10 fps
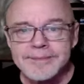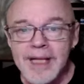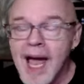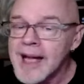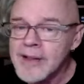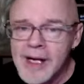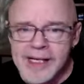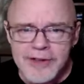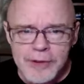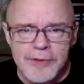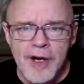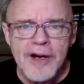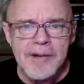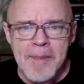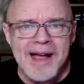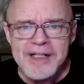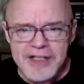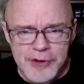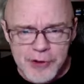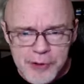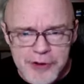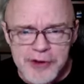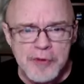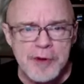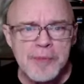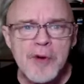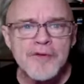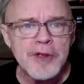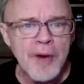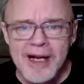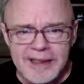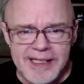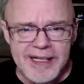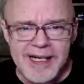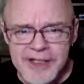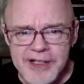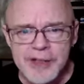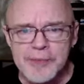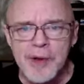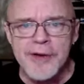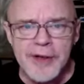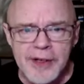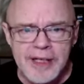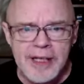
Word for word: and I do not imagine Drusis would move directly against his brother and